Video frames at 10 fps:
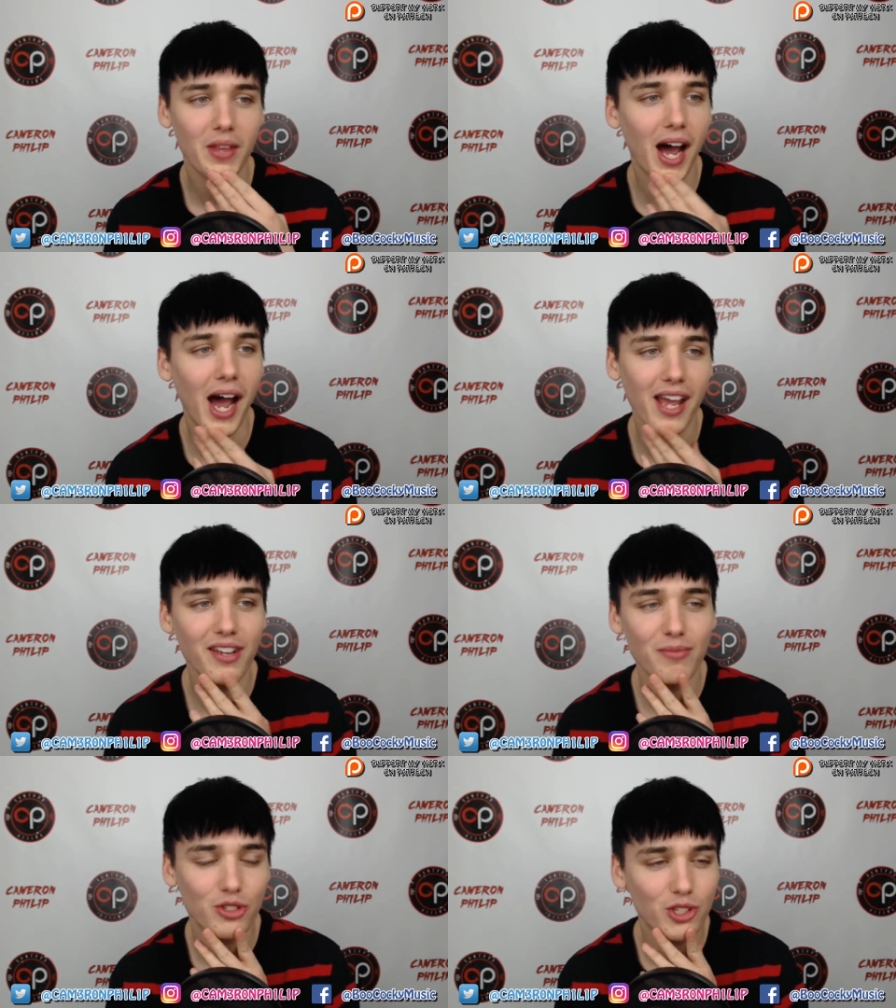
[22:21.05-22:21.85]
I
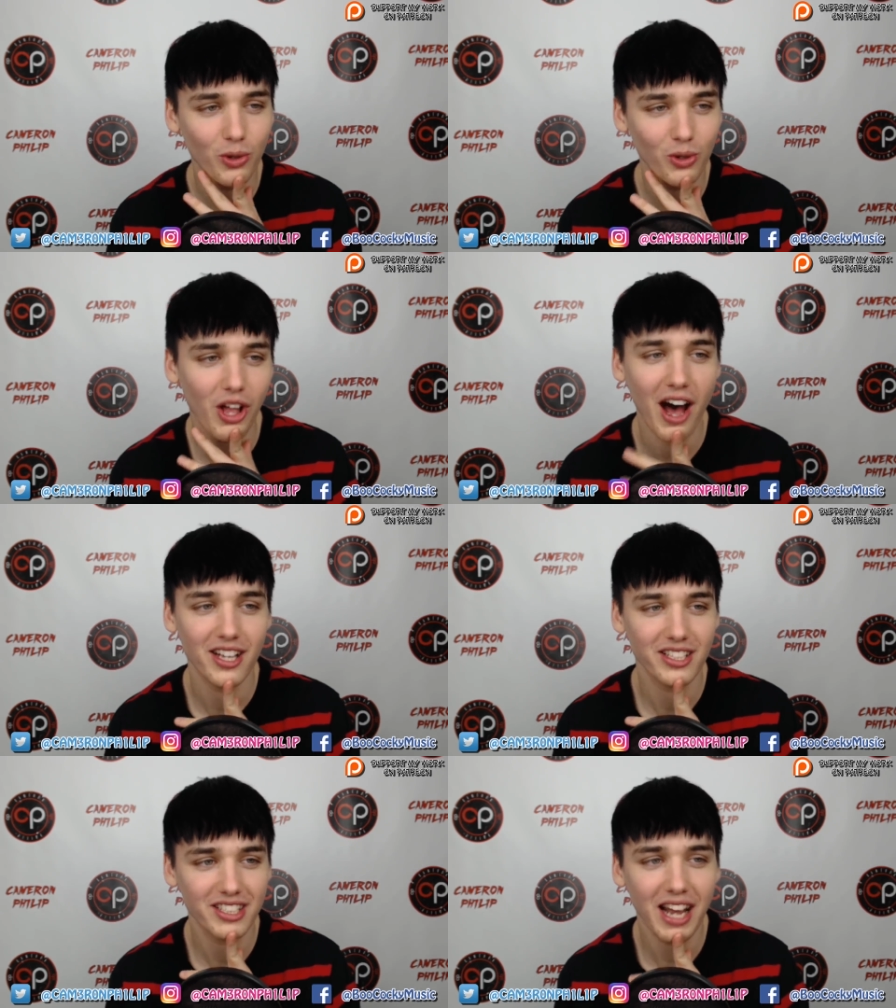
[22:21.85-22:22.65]
am so
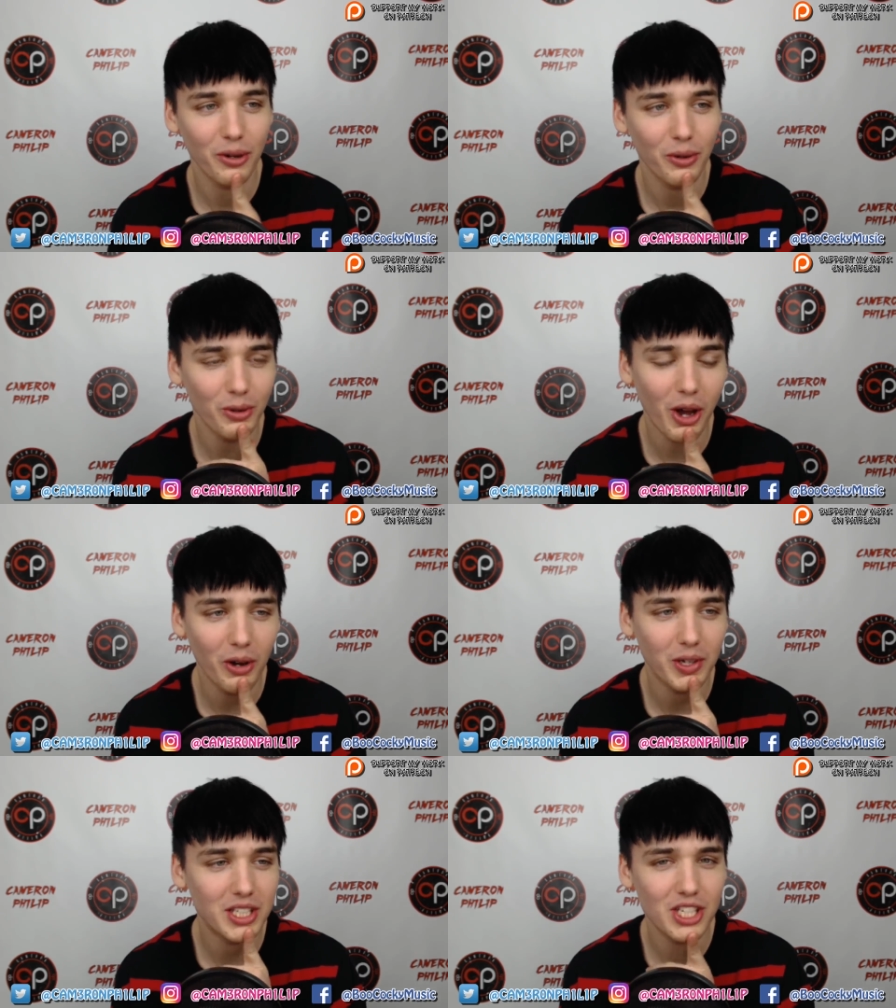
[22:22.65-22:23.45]
lost. I don't
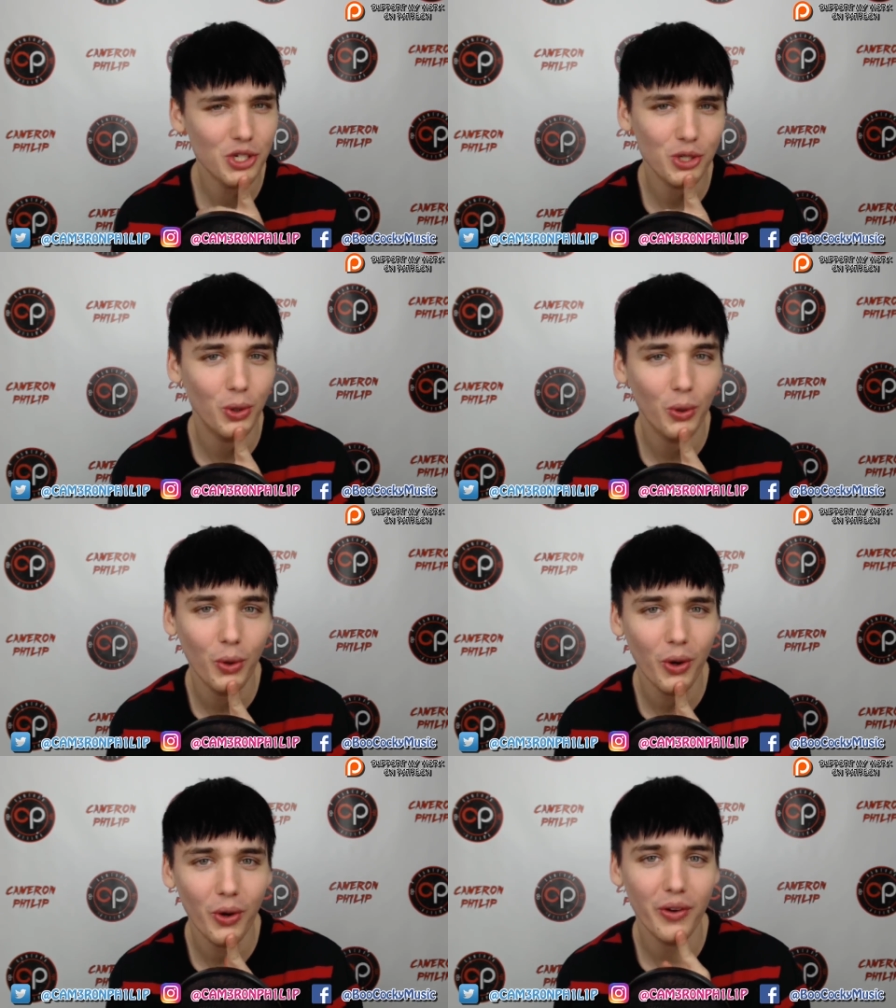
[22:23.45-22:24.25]
know. It's such a
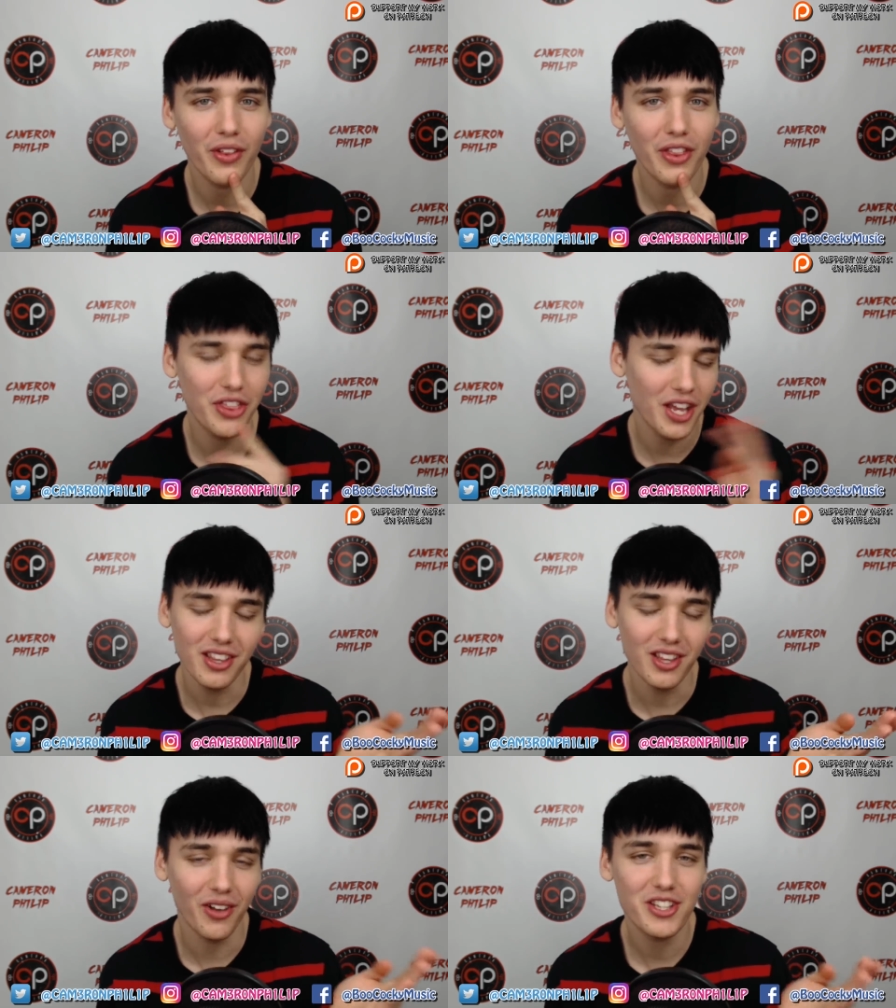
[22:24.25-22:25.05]
cool
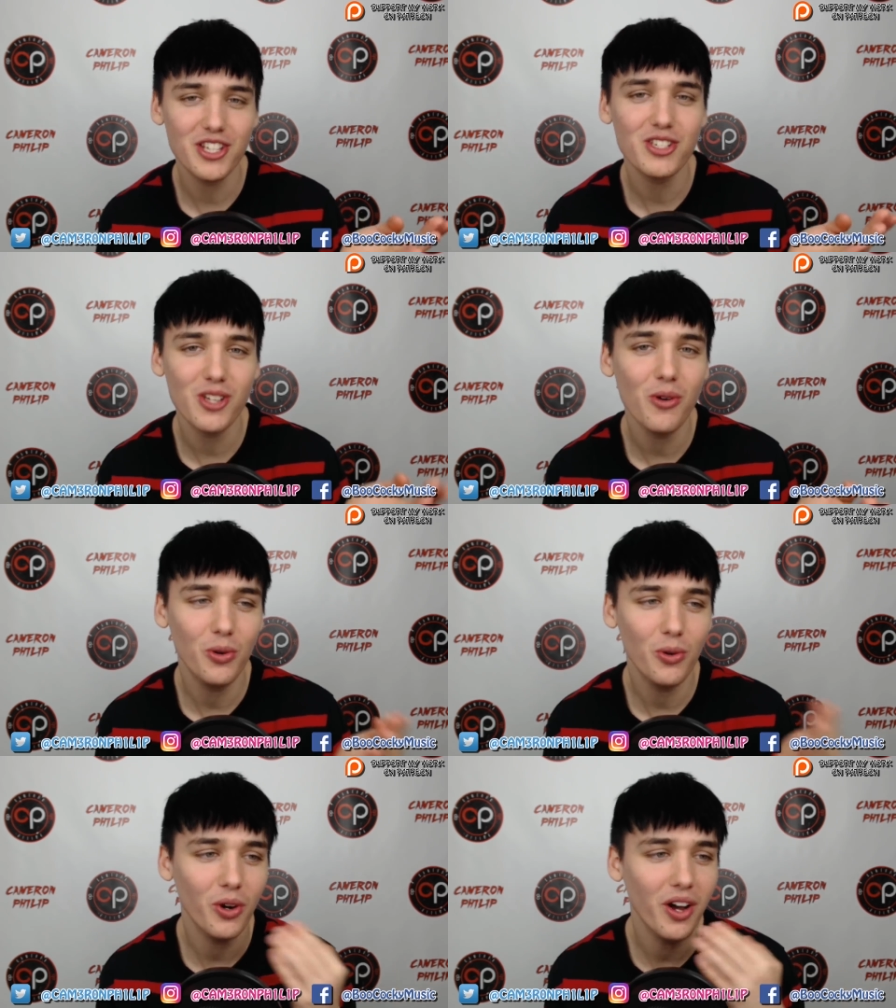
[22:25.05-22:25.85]
thing though. This is so
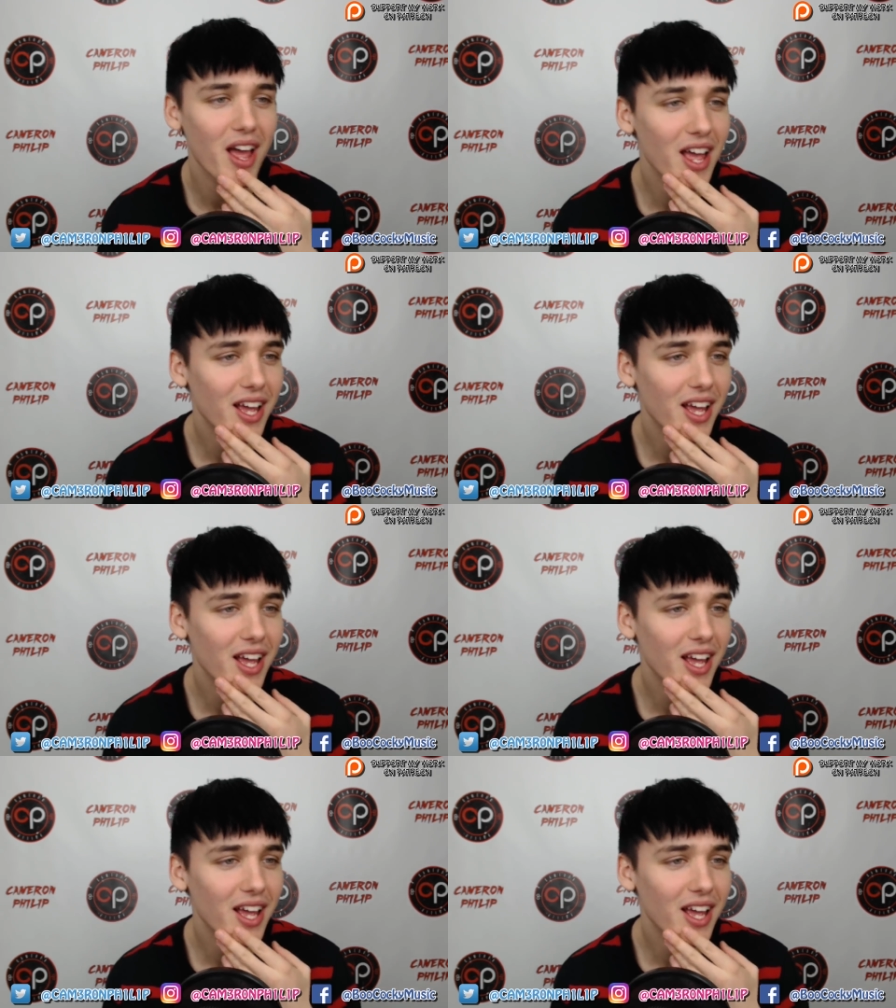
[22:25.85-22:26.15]
cool.